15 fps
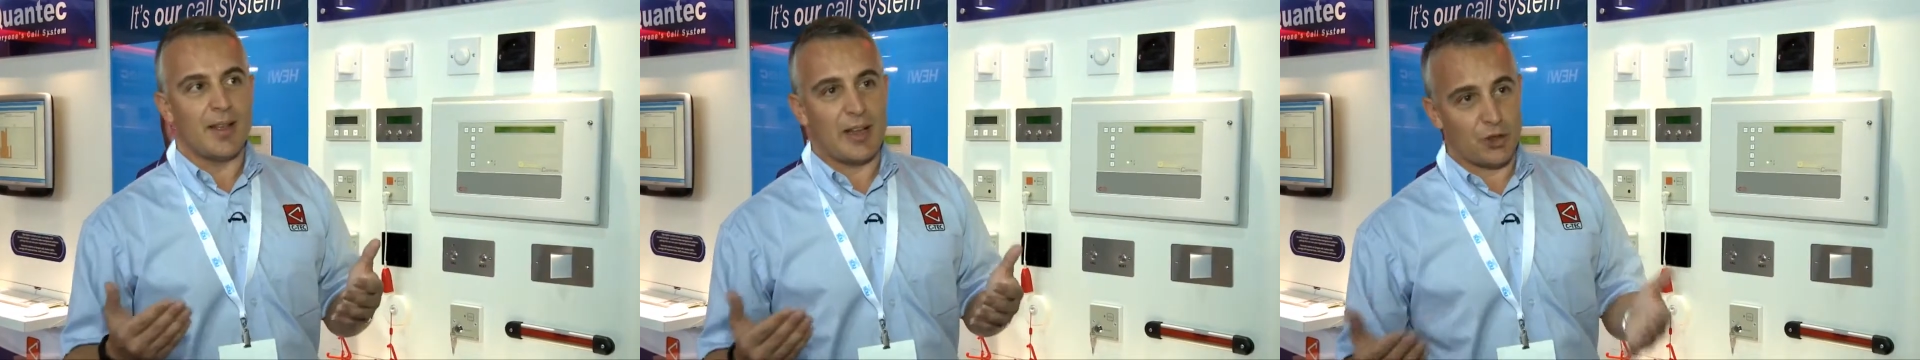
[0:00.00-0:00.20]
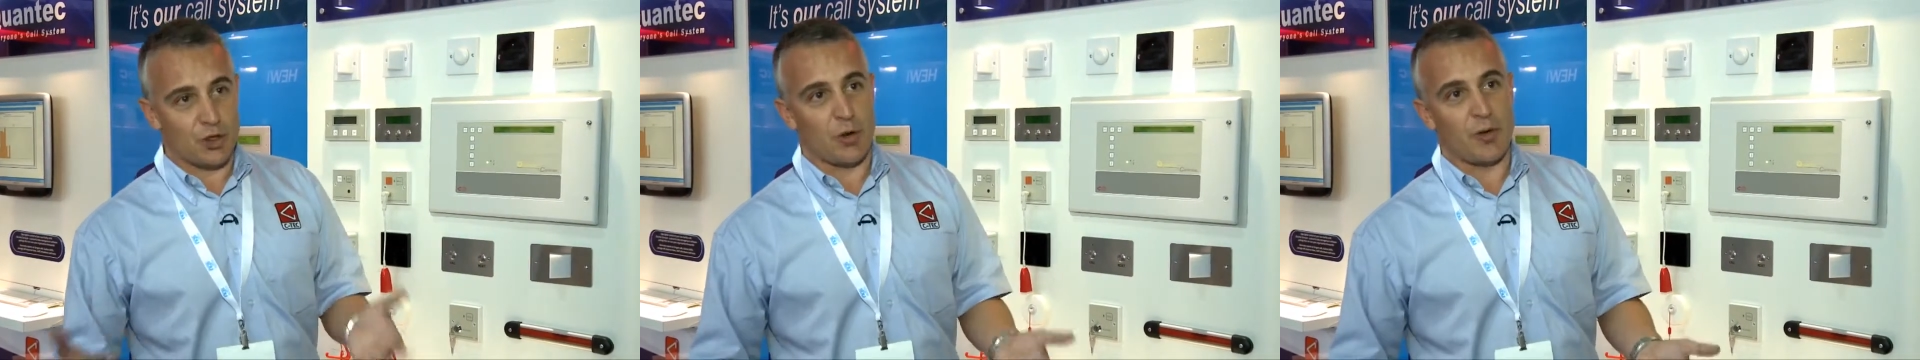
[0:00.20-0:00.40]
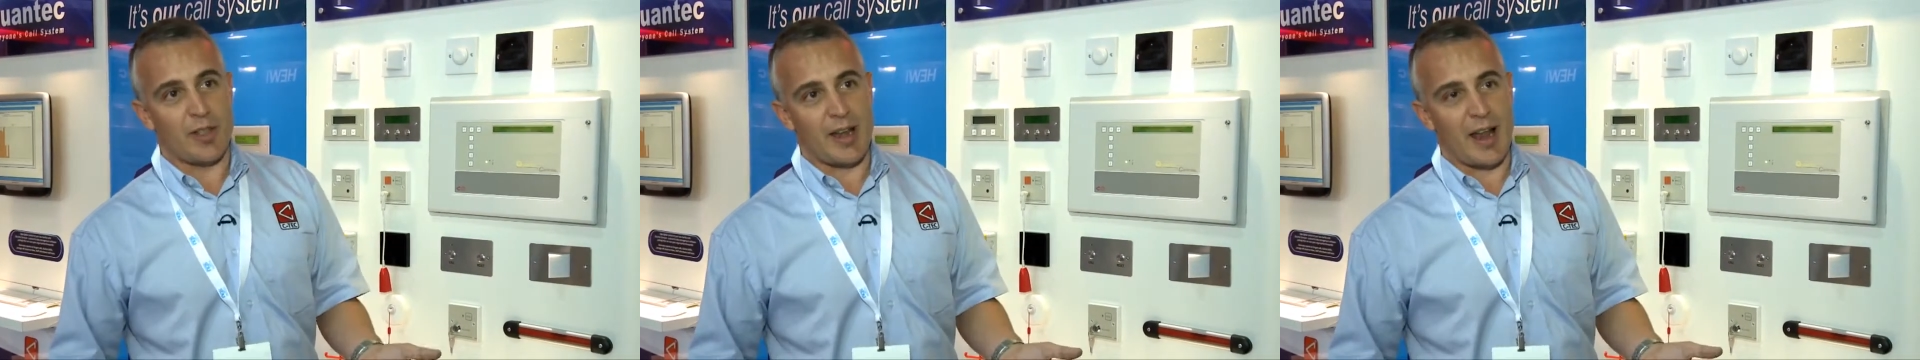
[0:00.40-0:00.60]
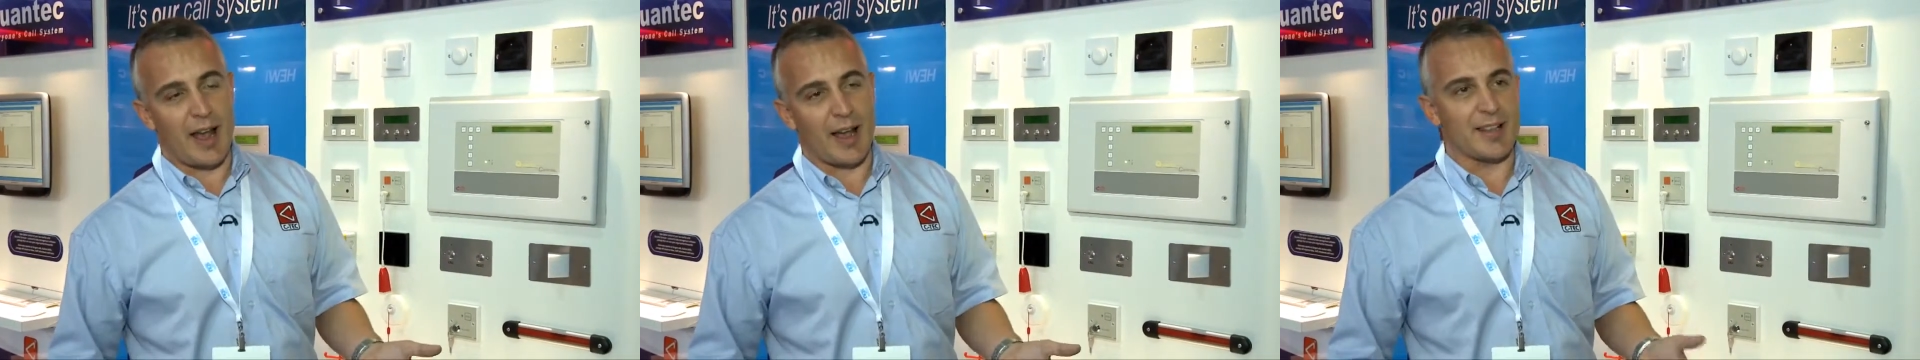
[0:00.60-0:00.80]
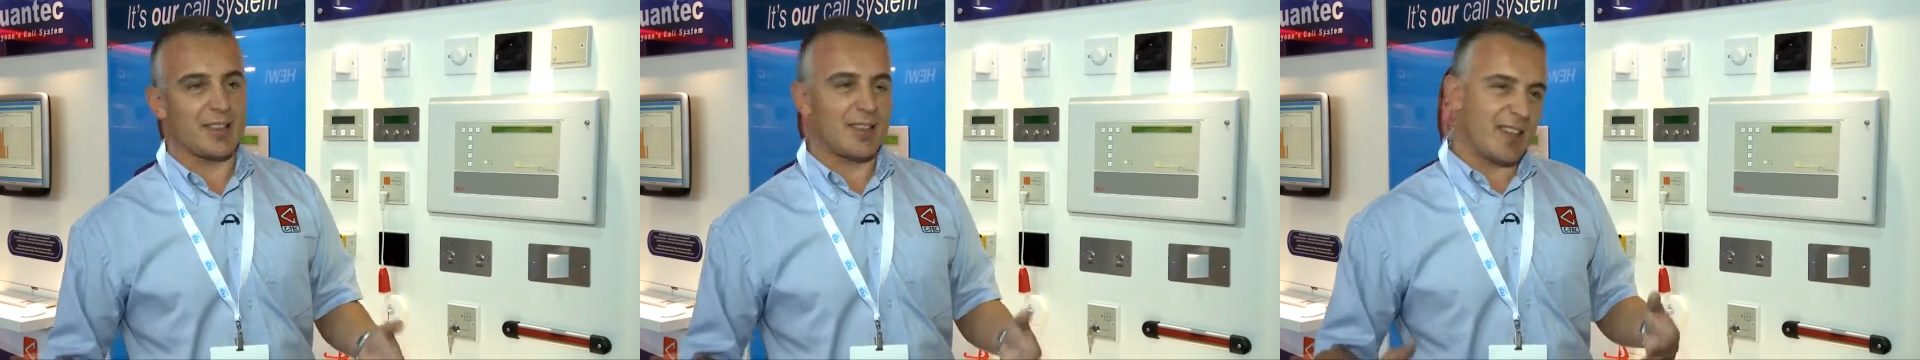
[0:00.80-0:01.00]
during the
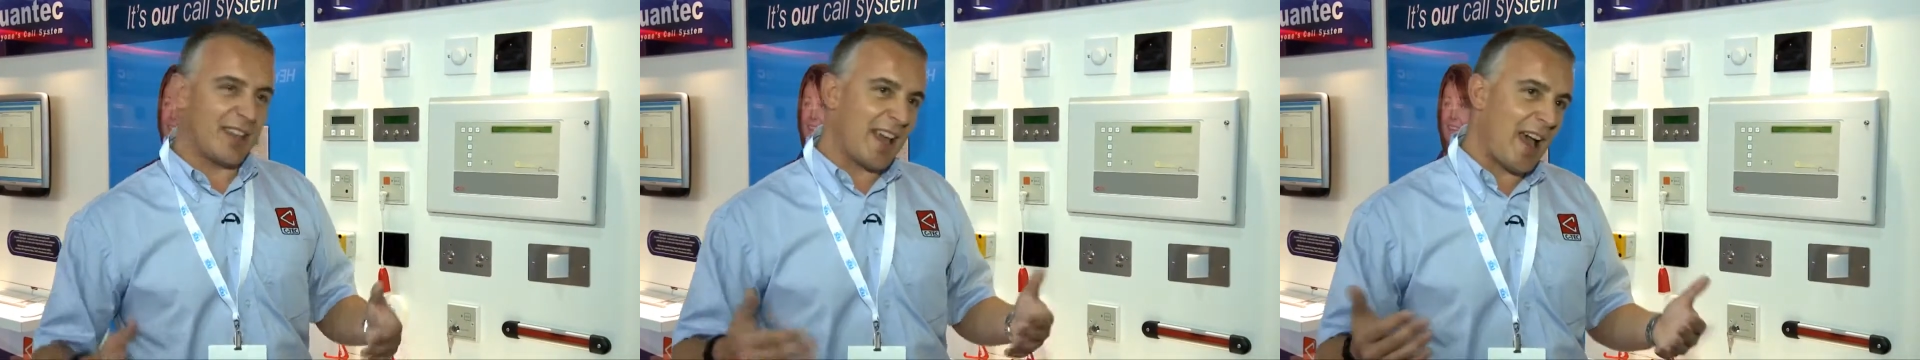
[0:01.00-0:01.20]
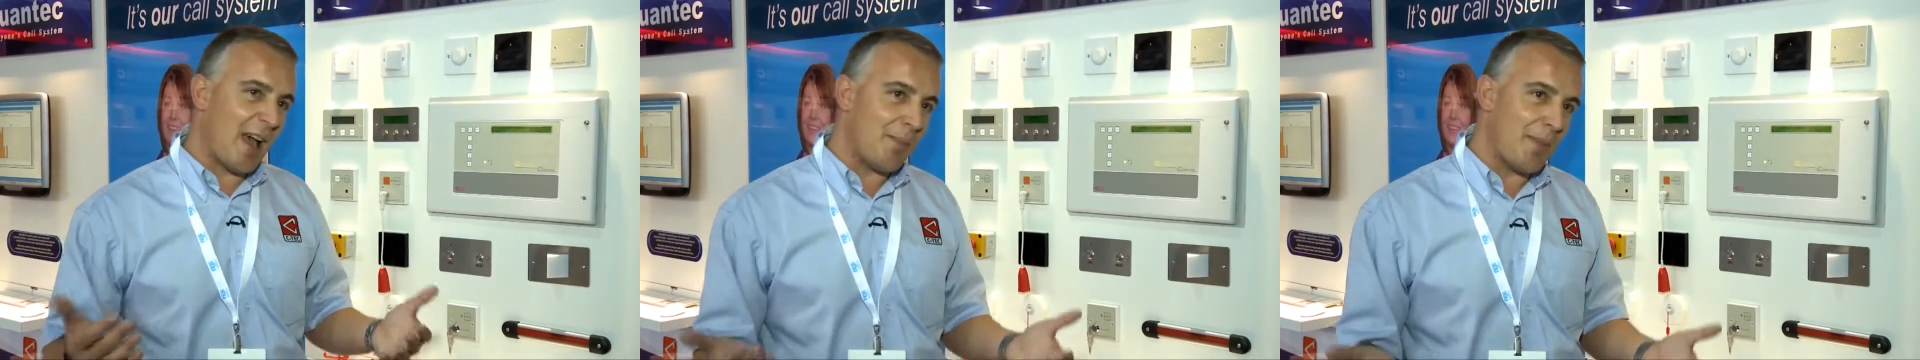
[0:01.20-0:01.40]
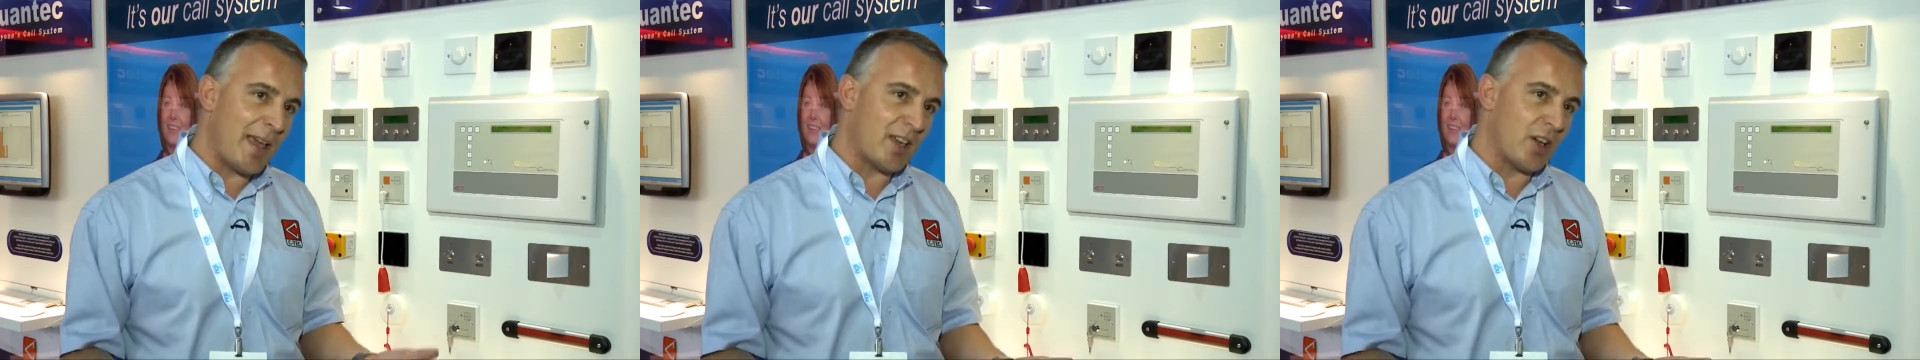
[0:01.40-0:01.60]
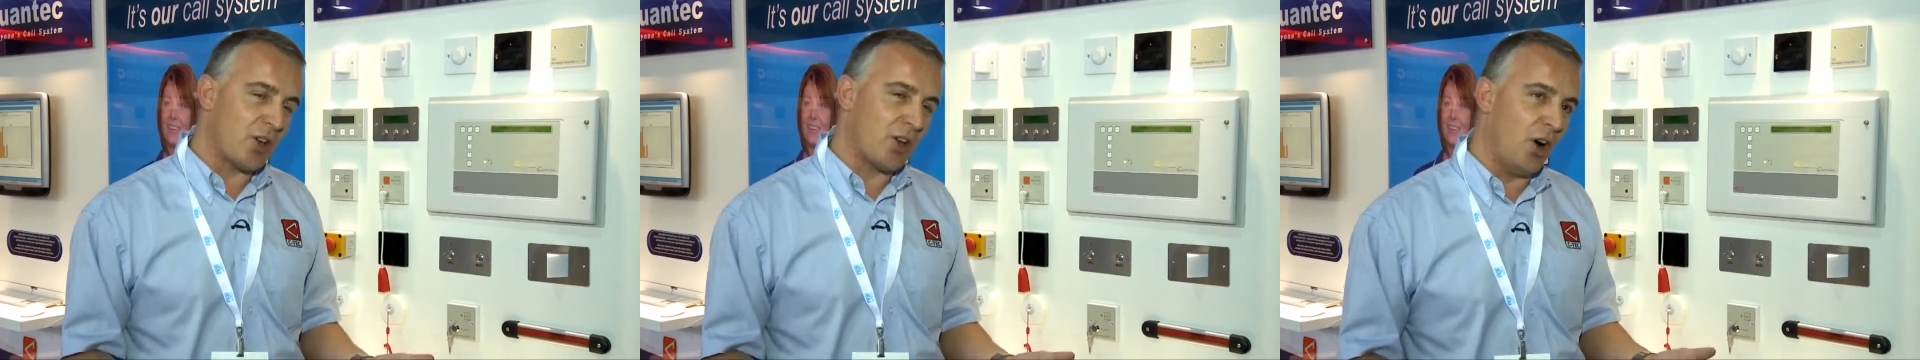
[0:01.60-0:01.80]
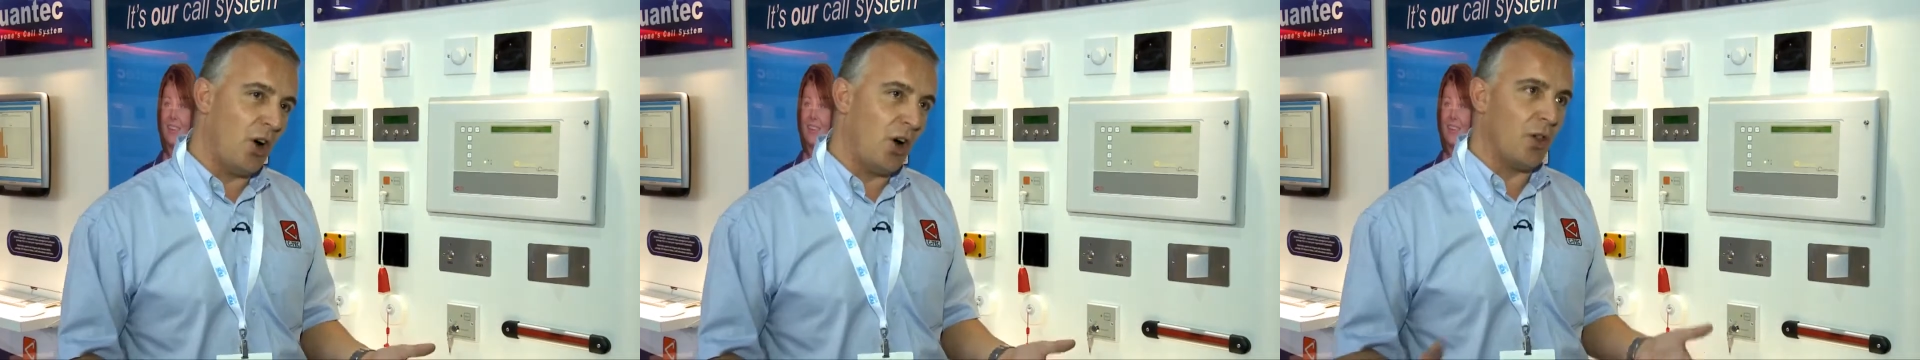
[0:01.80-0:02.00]
night, they can't make a
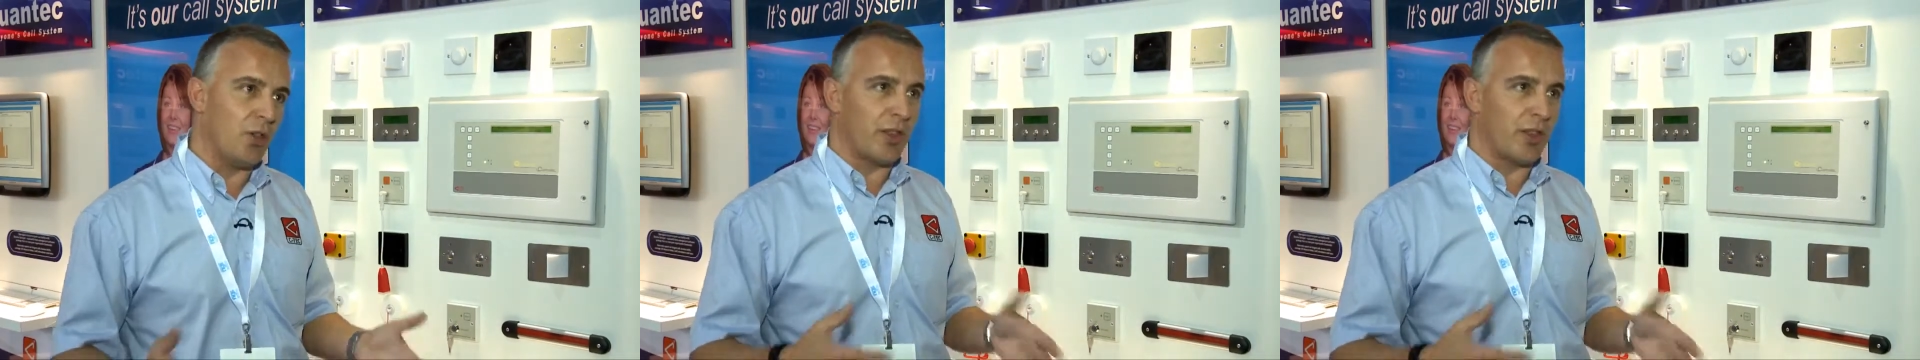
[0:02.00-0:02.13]
call,